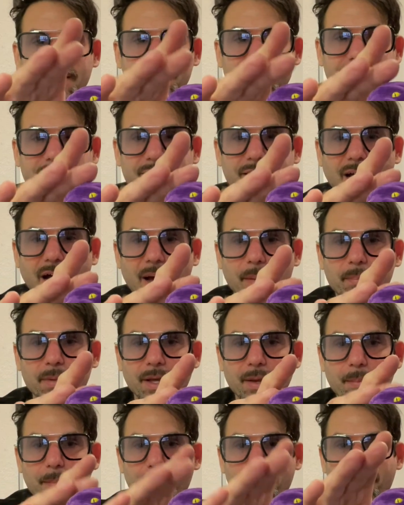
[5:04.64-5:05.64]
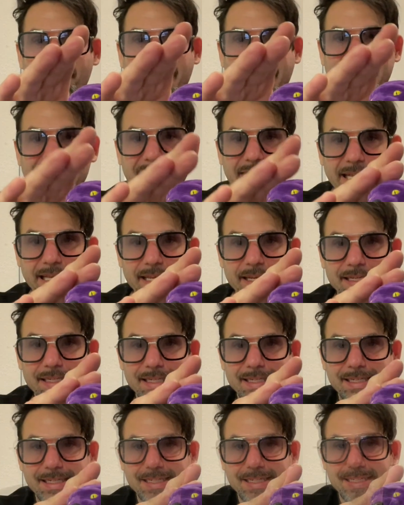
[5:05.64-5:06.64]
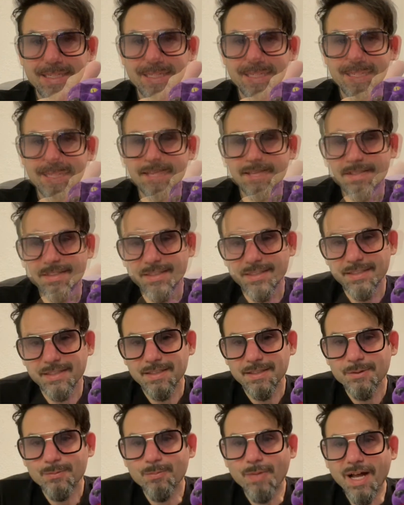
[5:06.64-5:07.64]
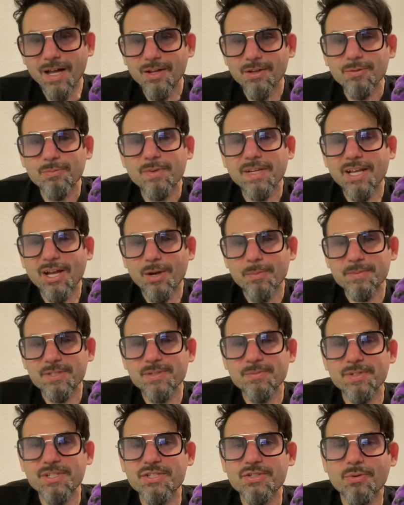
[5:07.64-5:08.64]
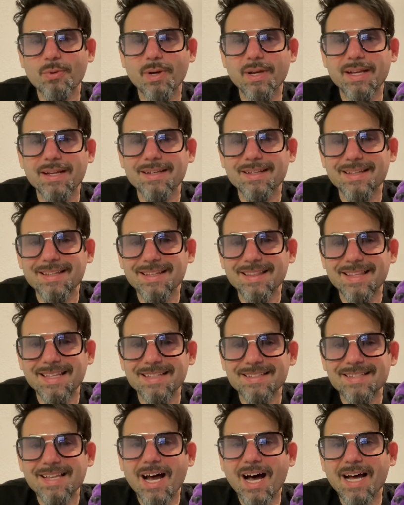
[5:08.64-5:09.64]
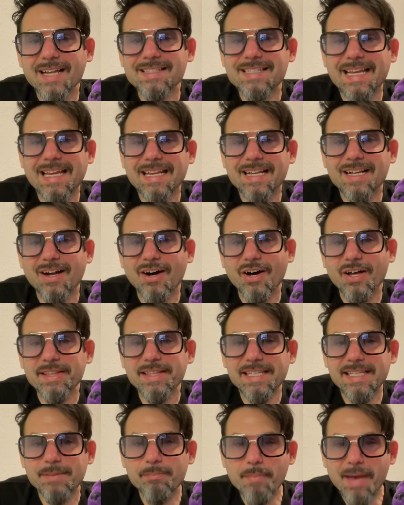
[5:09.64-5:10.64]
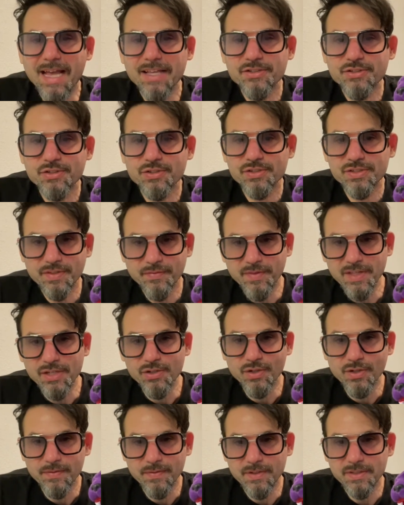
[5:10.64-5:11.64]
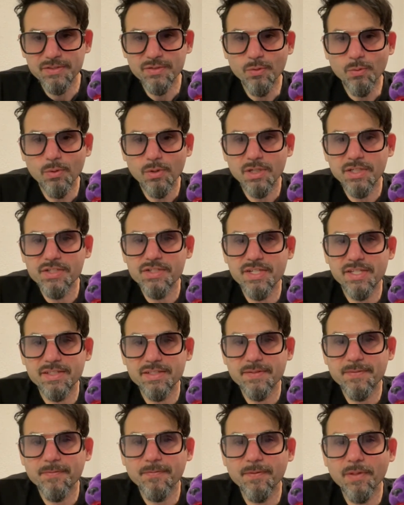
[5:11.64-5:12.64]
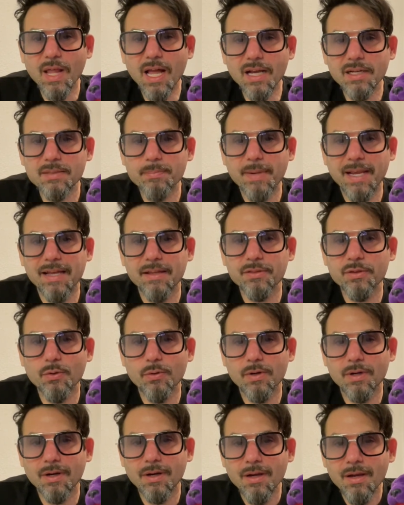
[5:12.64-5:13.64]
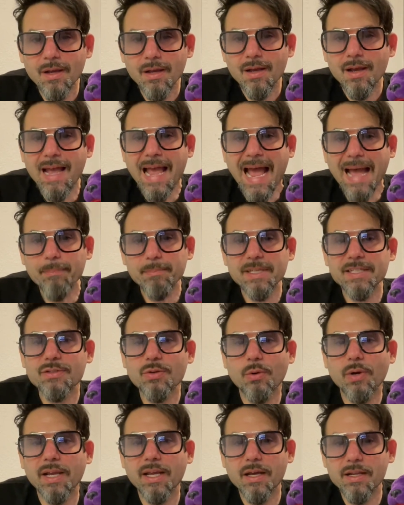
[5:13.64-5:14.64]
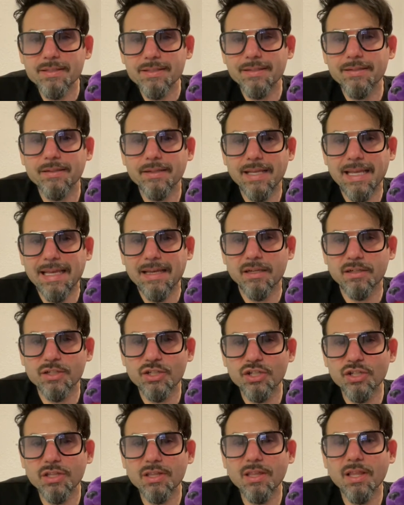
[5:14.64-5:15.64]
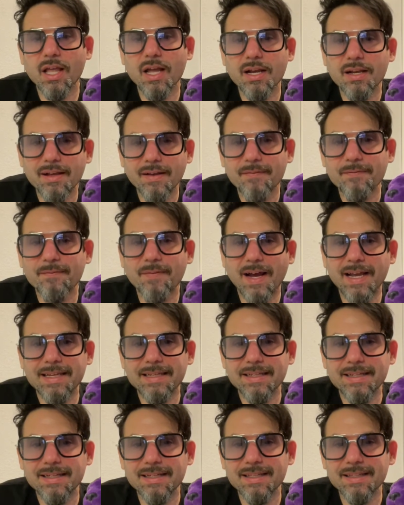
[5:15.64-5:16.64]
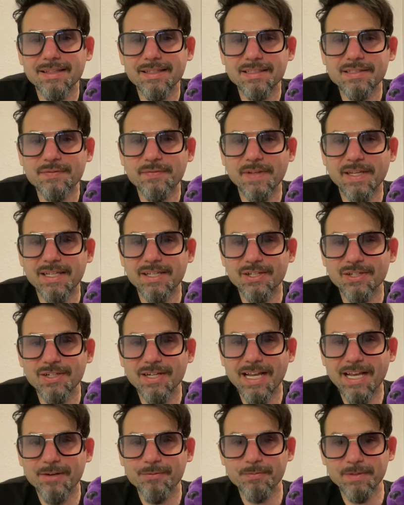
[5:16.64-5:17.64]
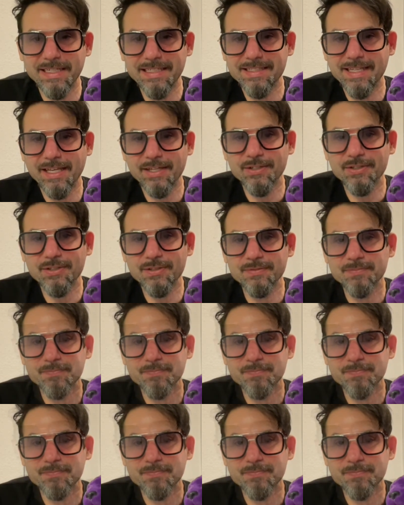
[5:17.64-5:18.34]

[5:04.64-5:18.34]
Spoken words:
stop petting it. Well, we hoped you enjoyed this hot take on the Masters of the Universe Origins flocked Panthor. Happy toy hunting and good luck finding this figure at retail.